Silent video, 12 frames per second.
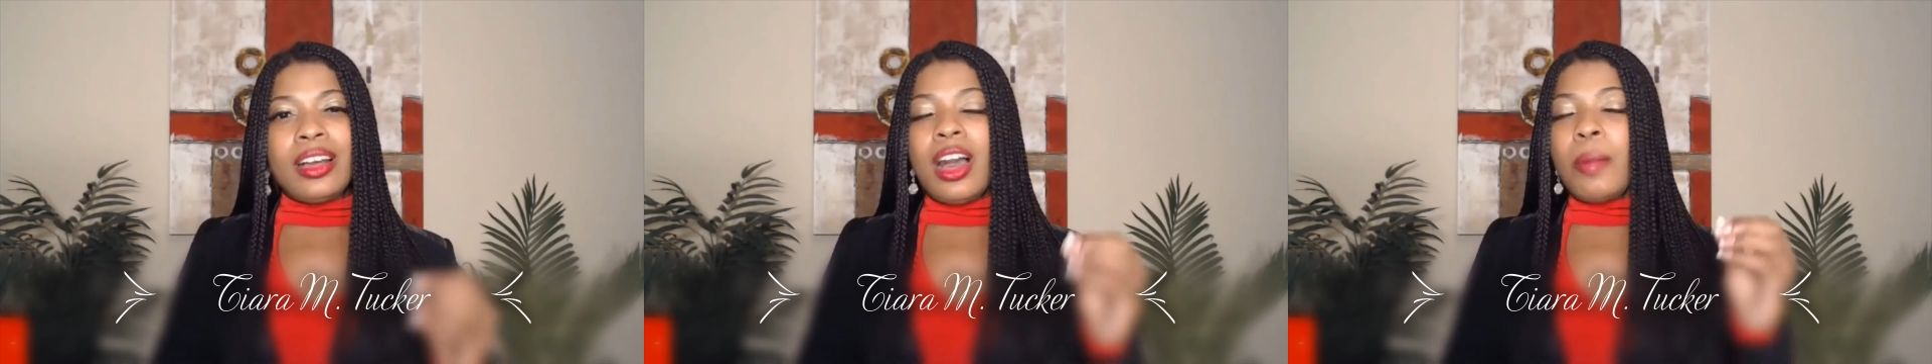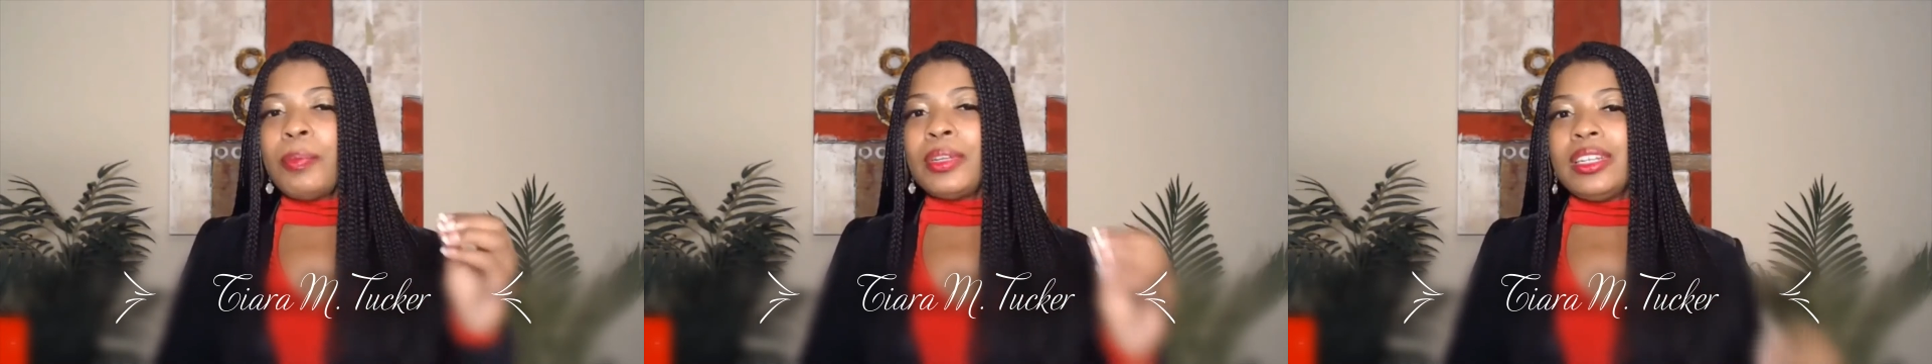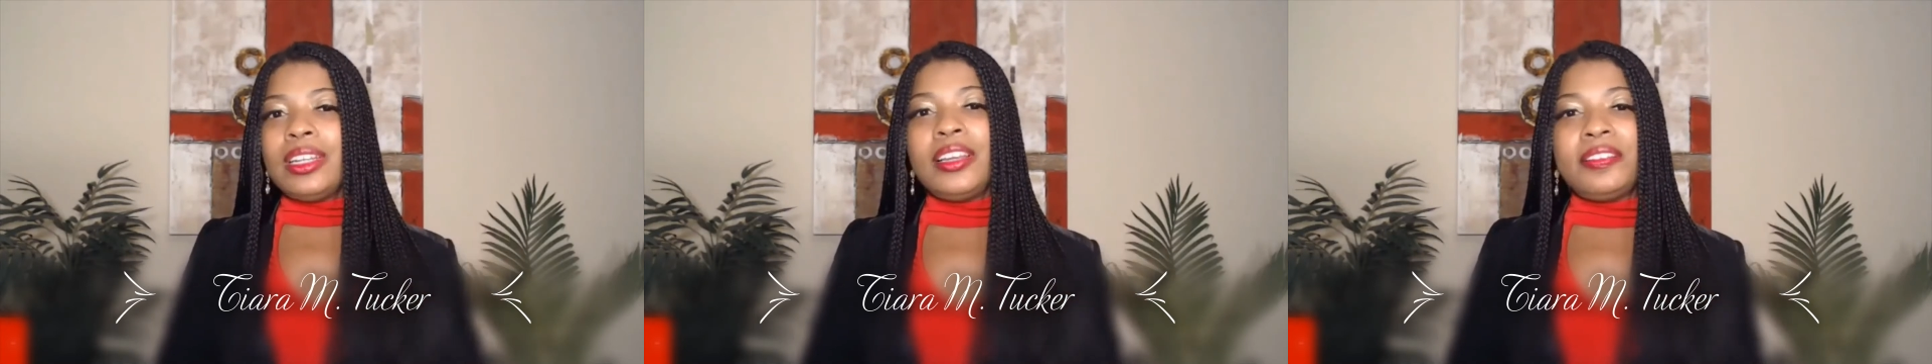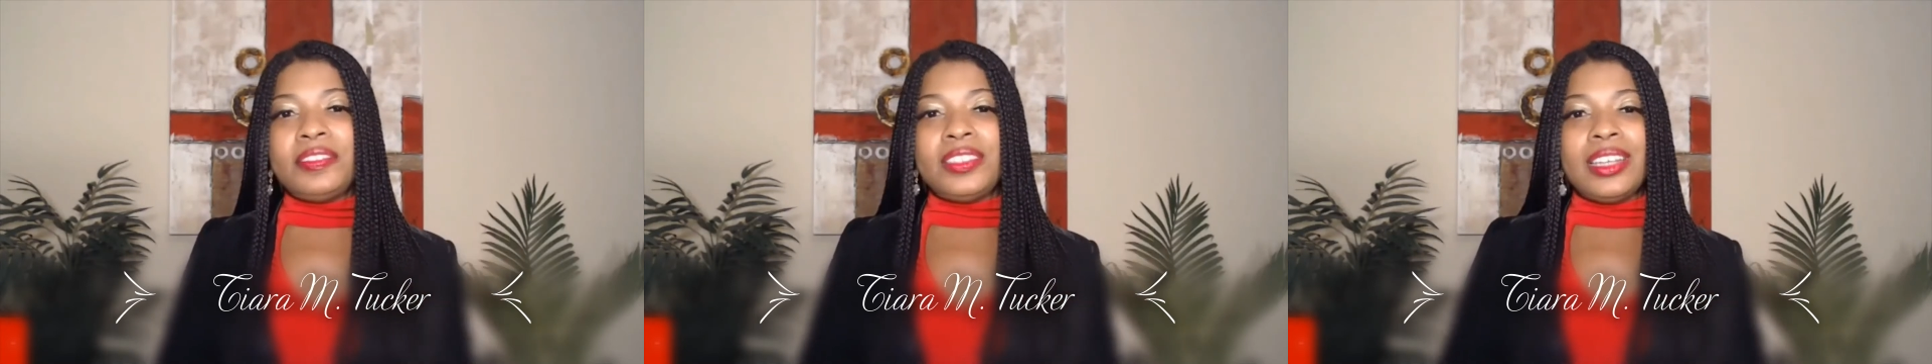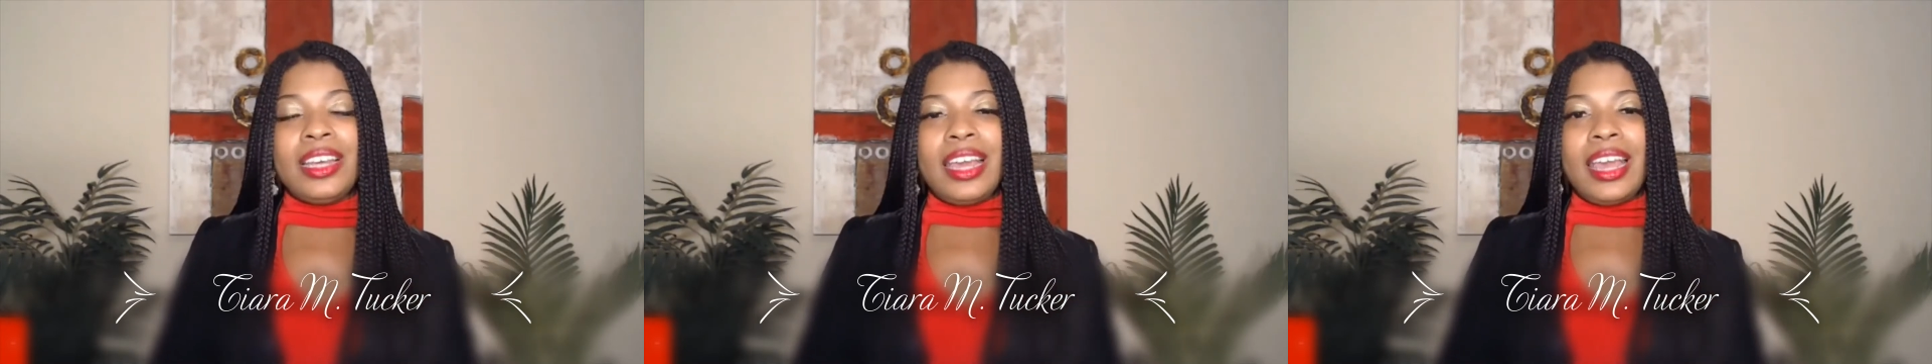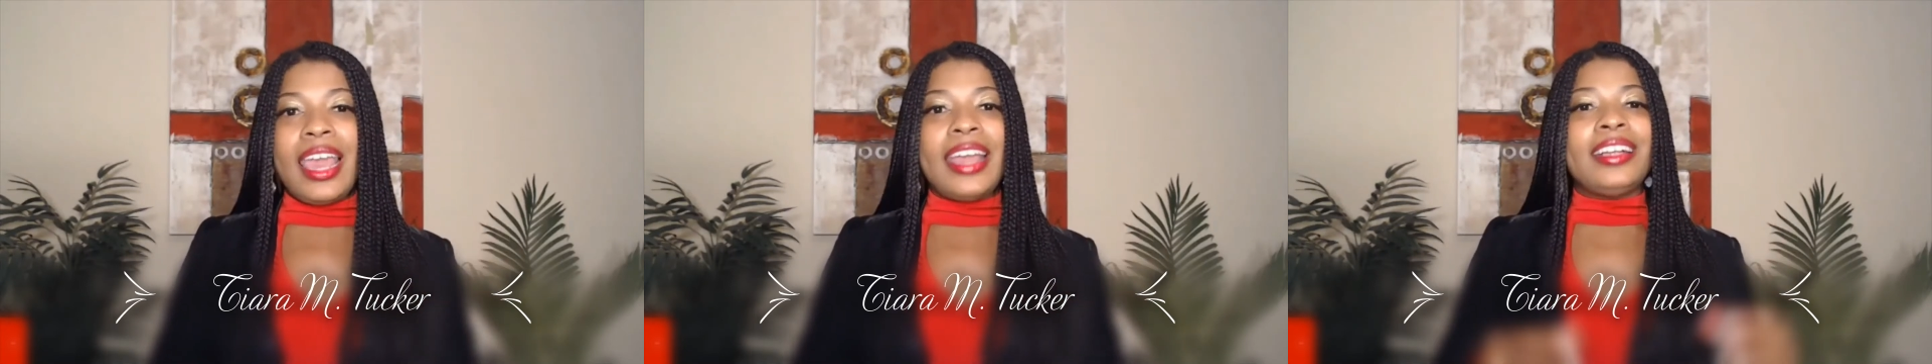uplift,
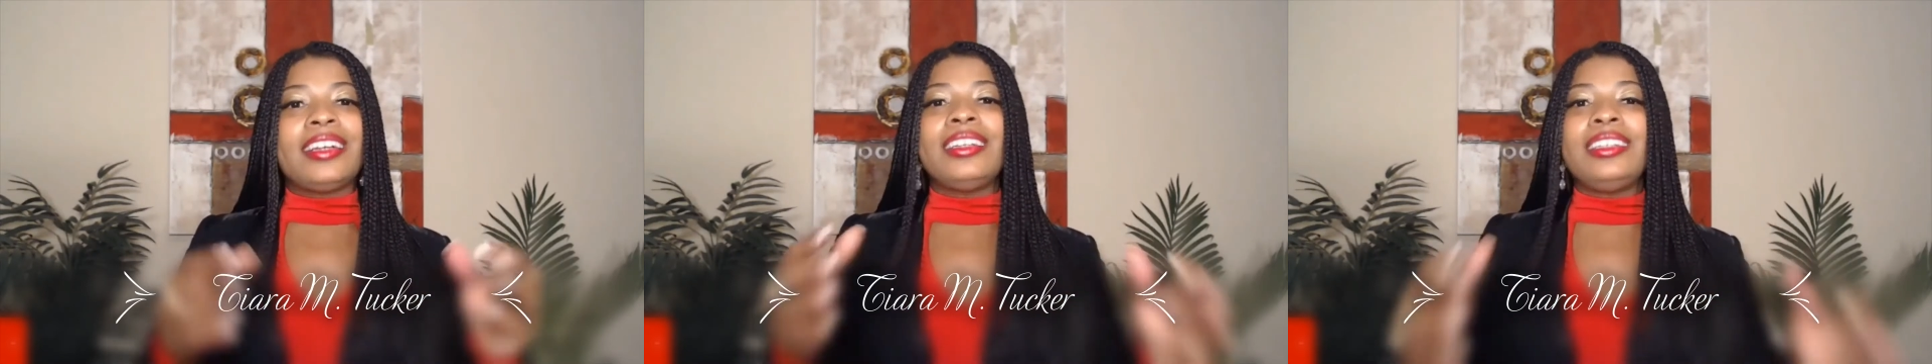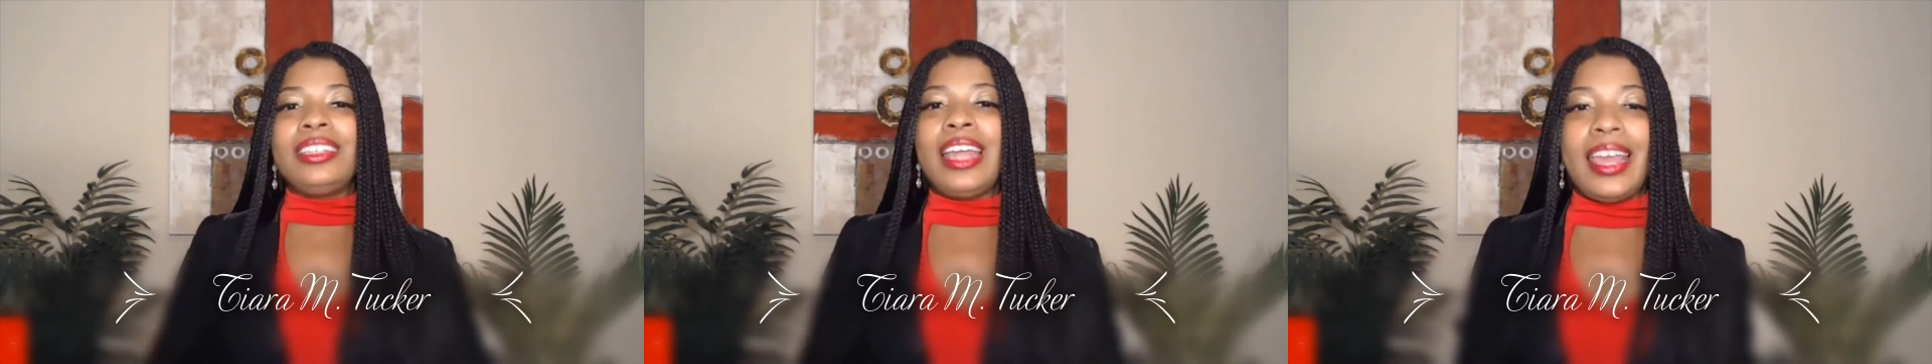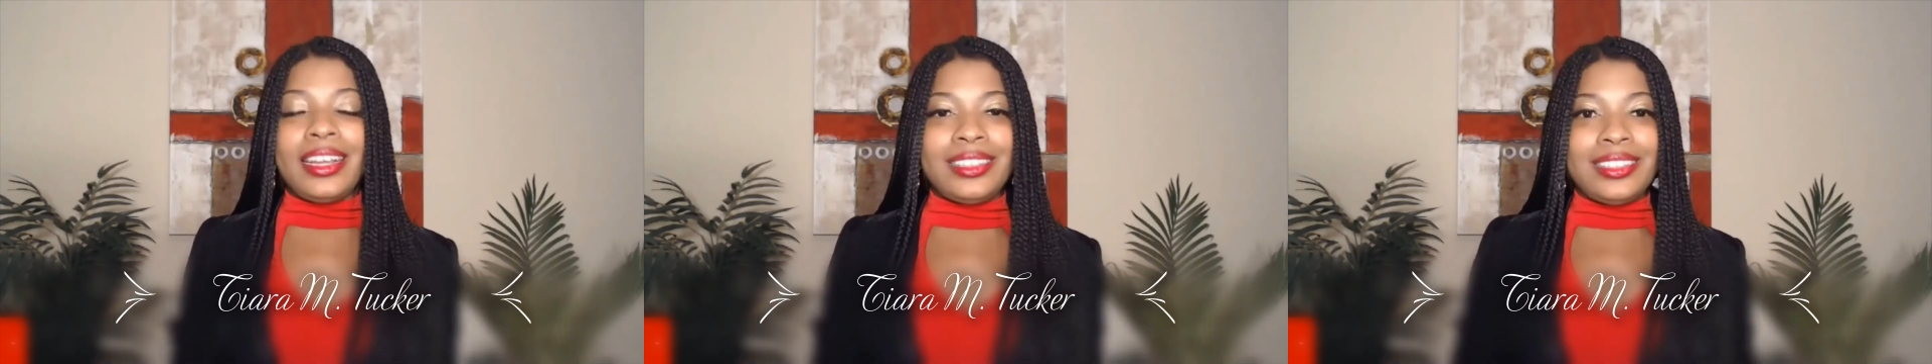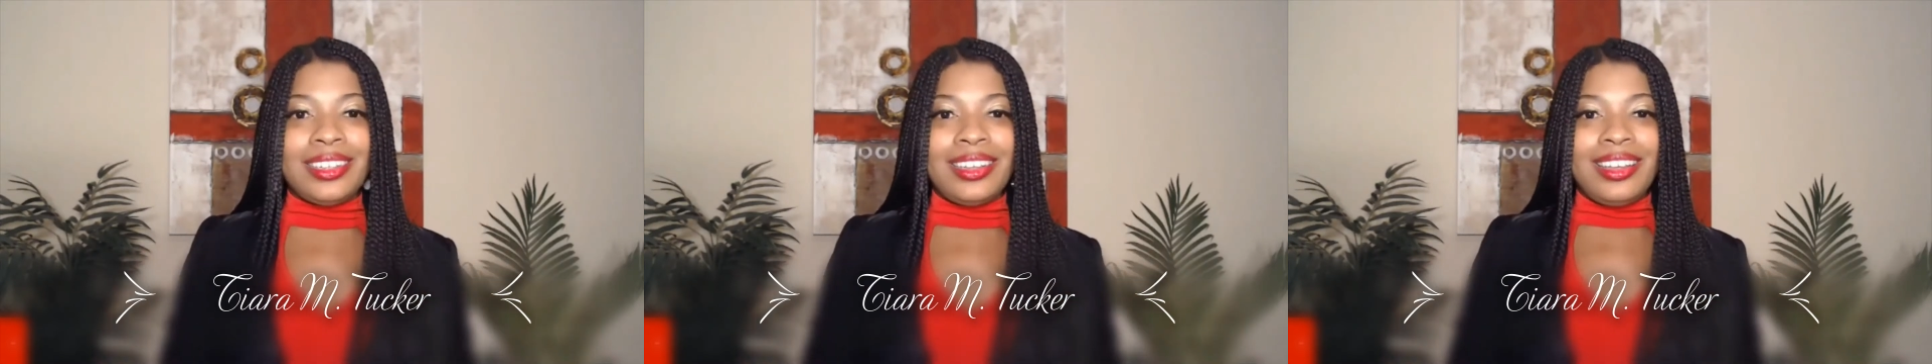and connect